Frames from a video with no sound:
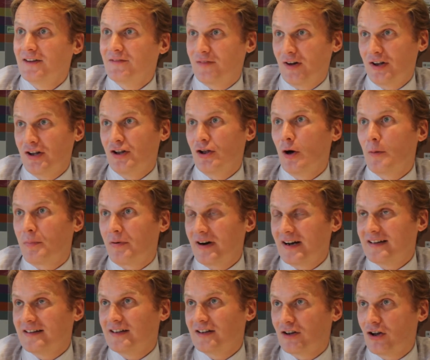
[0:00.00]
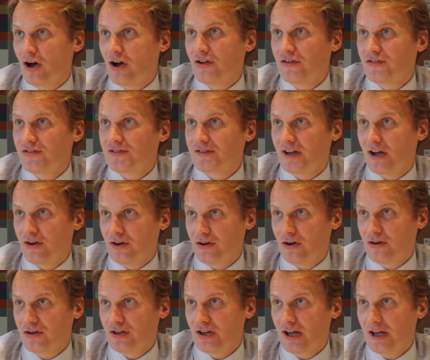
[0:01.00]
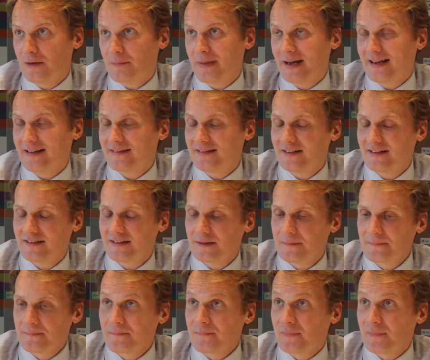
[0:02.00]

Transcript: fund the operating costs on an ongoing basis.